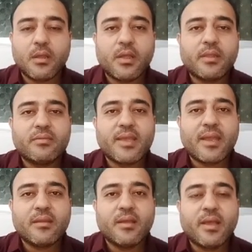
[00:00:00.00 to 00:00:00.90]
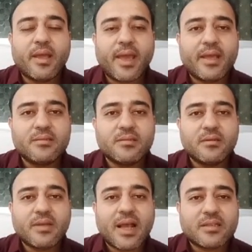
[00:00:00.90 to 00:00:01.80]
Then, as the
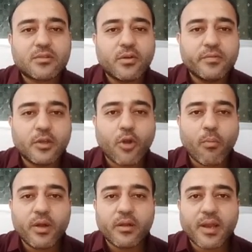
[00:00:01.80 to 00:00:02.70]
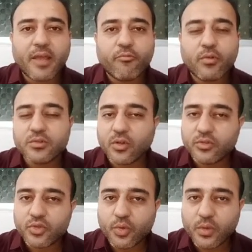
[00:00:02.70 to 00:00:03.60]
task of the Robert Clive was also
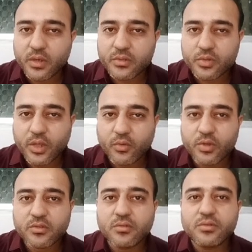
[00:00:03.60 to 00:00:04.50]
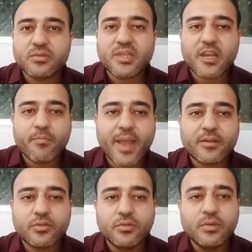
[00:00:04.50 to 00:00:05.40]
over, so he was also sent back
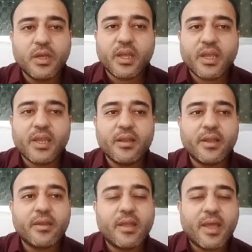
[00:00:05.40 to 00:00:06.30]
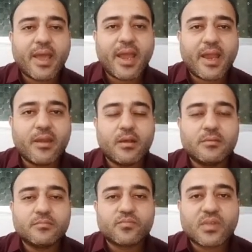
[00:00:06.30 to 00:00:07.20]
to England. And
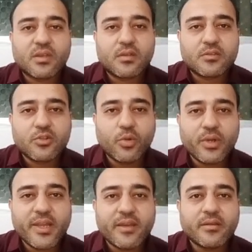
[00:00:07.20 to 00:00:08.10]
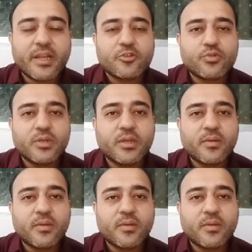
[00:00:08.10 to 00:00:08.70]
slowly and gradually,